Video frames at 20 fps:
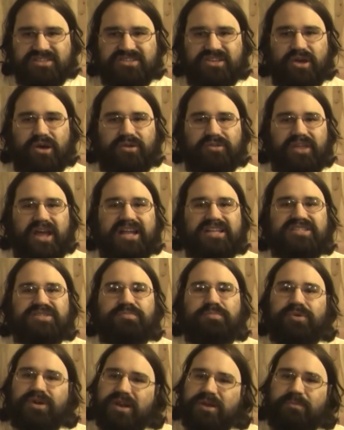So that's
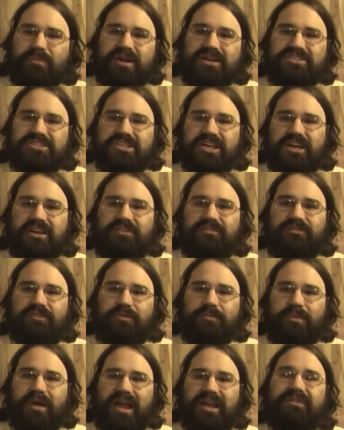pretty much it
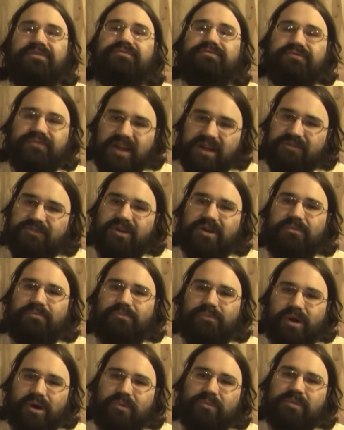for my favorite
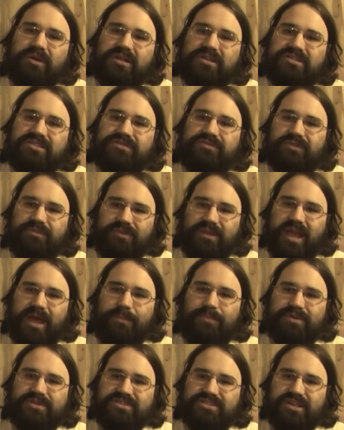moments from the
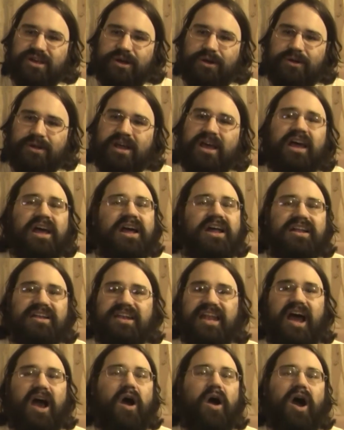episode.
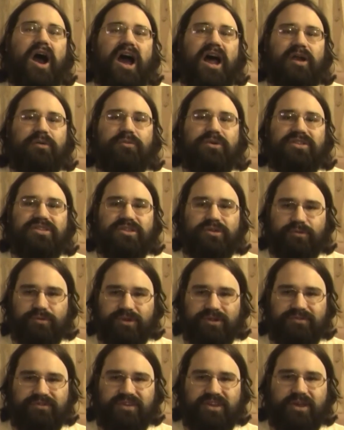Now on with the
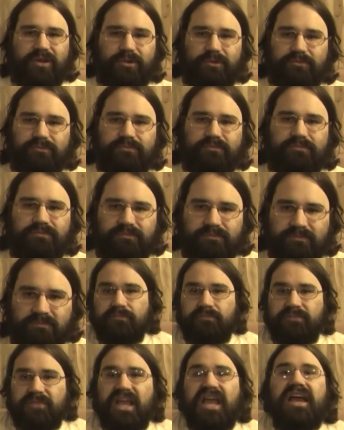review.
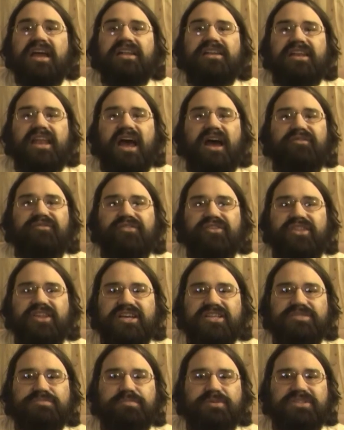Now
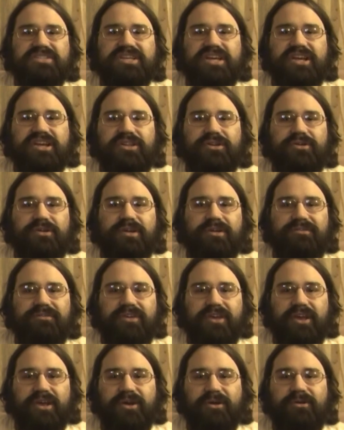for this particular
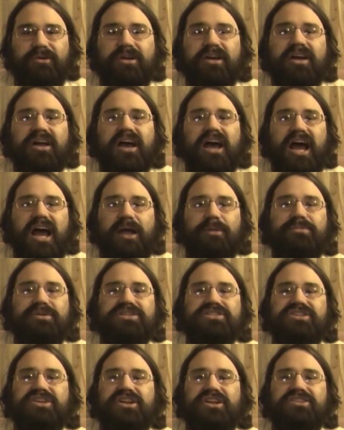review,
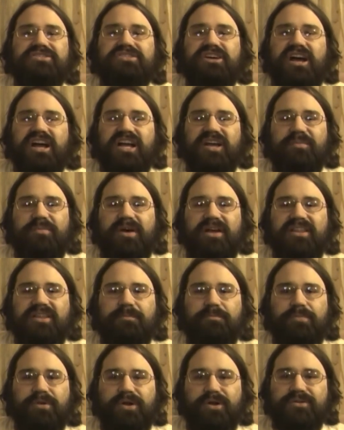I'm just going to talk
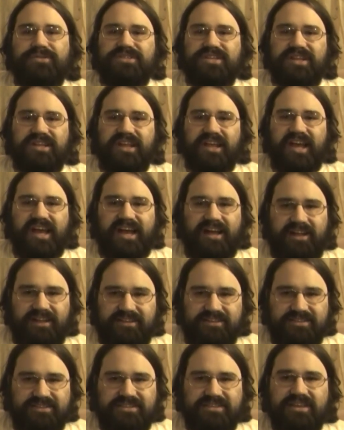about the pros and
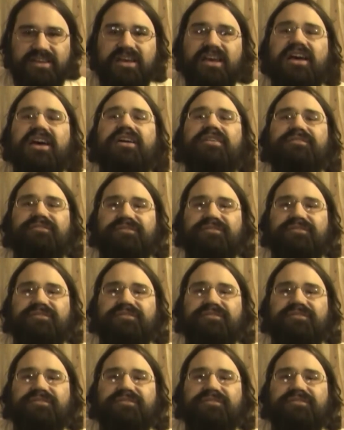cons.